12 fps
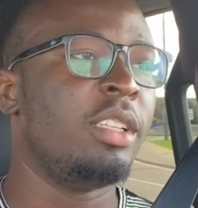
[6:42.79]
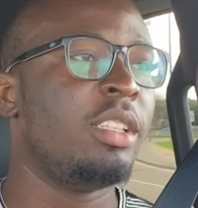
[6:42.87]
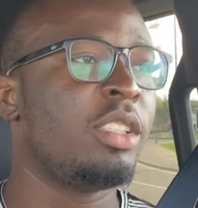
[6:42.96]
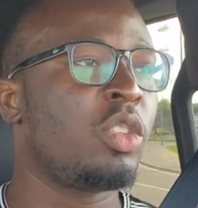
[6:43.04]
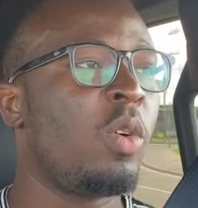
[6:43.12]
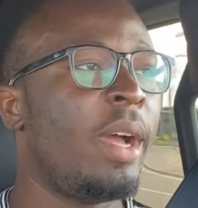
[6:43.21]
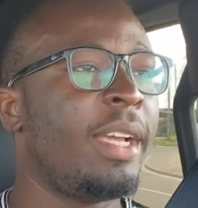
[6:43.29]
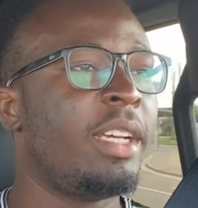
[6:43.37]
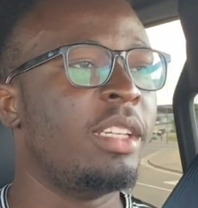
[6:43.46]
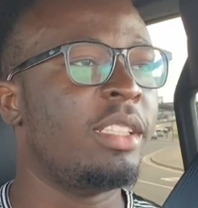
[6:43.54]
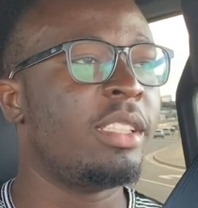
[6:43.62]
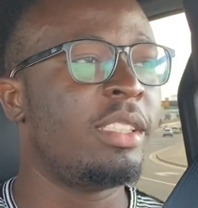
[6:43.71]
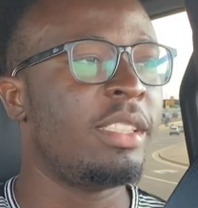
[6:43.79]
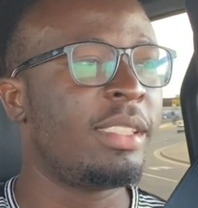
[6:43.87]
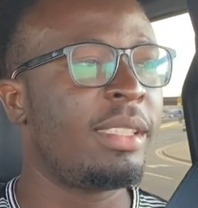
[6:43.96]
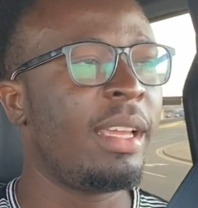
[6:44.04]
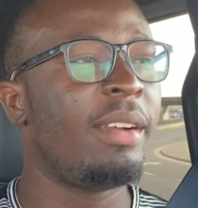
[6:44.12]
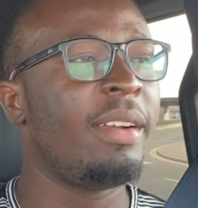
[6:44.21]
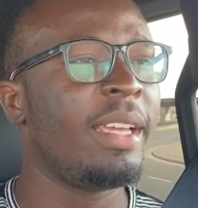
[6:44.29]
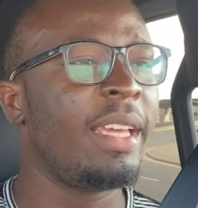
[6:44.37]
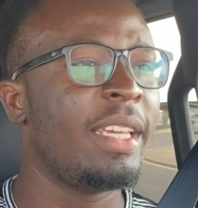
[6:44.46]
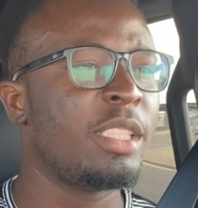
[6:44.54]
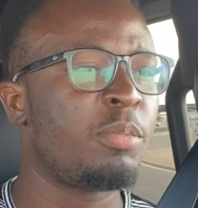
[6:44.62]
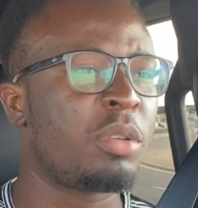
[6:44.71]
It's quite good. The steering
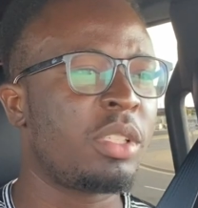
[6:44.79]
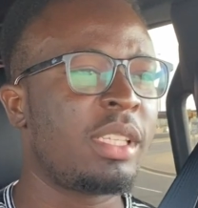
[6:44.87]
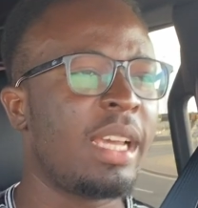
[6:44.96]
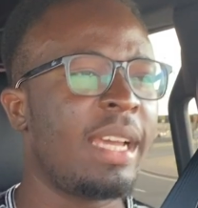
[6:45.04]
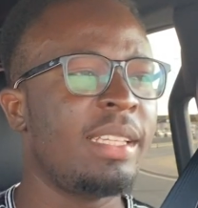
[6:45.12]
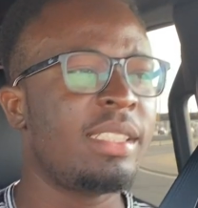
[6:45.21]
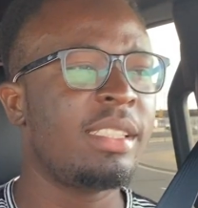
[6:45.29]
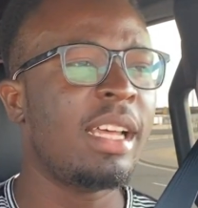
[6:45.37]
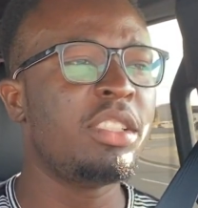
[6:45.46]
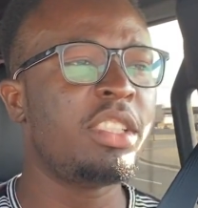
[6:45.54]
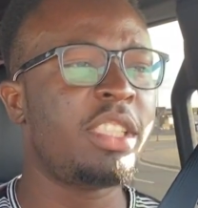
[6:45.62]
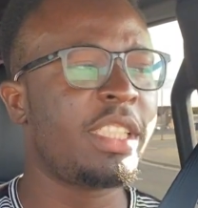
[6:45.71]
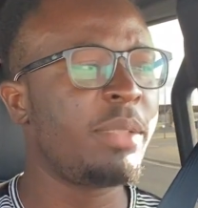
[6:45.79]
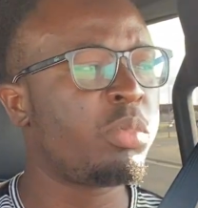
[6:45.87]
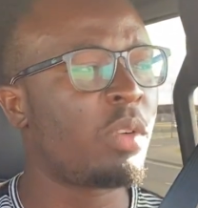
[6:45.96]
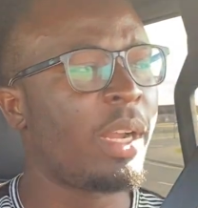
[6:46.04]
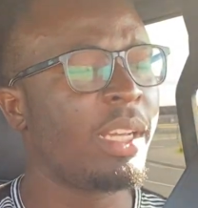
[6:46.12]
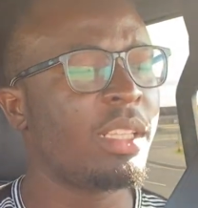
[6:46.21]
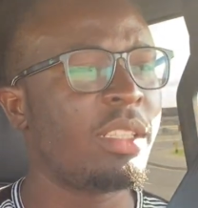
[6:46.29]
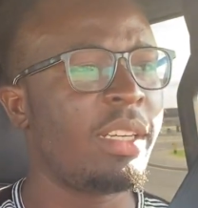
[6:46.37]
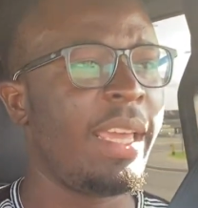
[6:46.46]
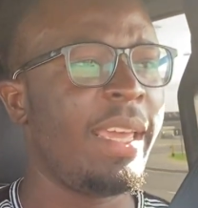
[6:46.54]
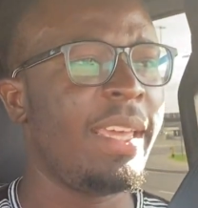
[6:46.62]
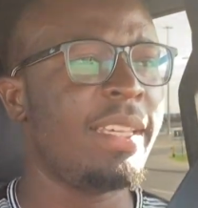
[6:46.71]
is precise. Now the Jeep Wrangler
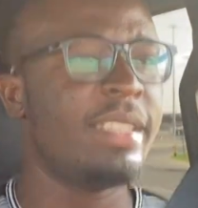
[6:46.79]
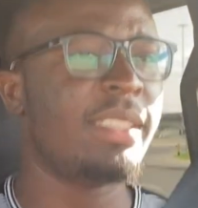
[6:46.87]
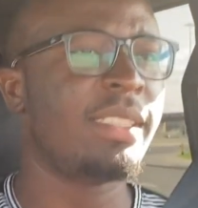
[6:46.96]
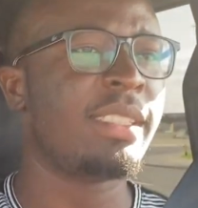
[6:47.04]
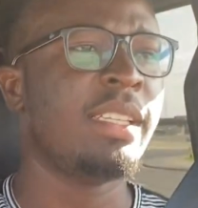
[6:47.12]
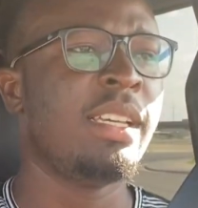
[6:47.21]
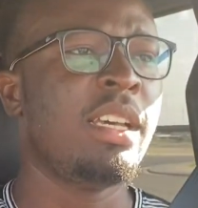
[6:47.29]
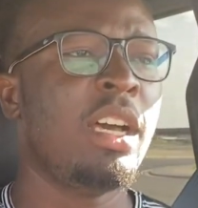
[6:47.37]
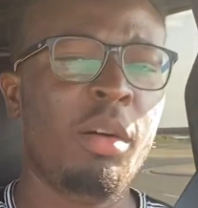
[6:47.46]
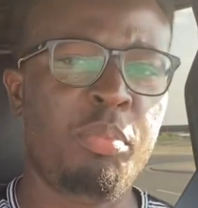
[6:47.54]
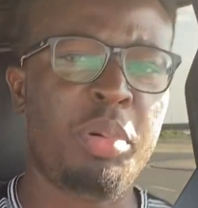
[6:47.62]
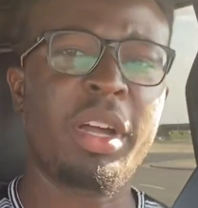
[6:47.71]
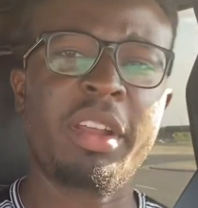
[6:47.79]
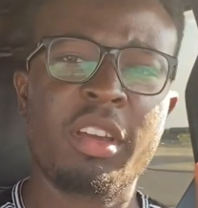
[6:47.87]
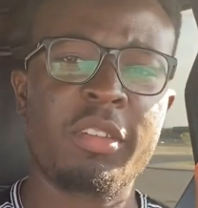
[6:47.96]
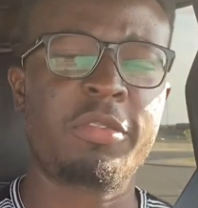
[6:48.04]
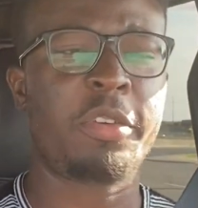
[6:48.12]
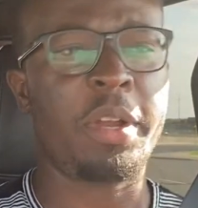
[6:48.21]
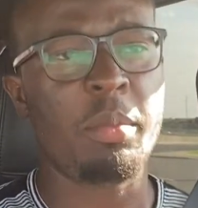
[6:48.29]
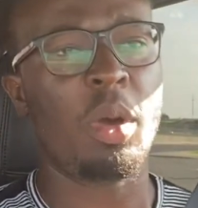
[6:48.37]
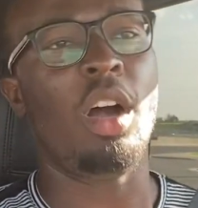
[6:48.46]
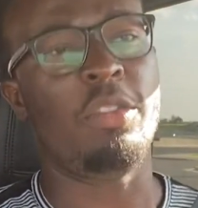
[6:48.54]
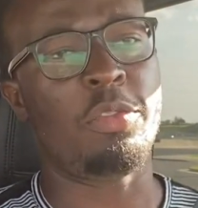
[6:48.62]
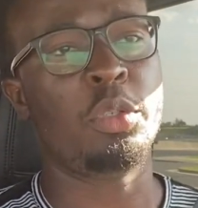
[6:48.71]
is a body-on-frame
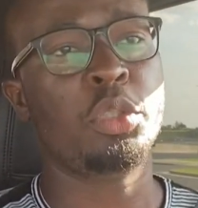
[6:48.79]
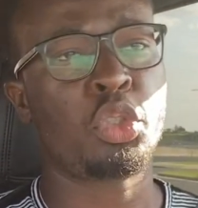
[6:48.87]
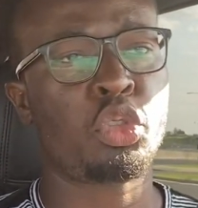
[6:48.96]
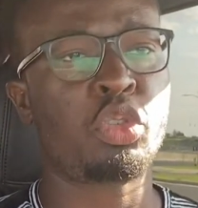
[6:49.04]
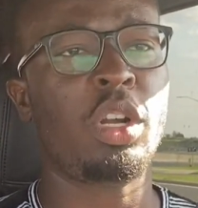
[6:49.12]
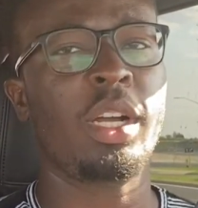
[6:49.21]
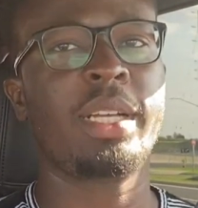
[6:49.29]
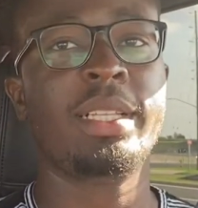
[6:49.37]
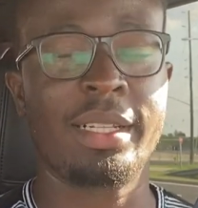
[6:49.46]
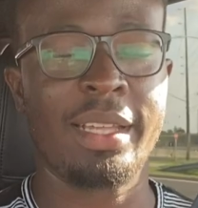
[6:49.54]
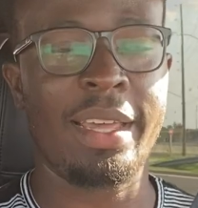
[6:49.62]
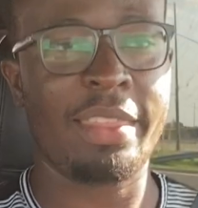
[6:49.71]
off-road truck like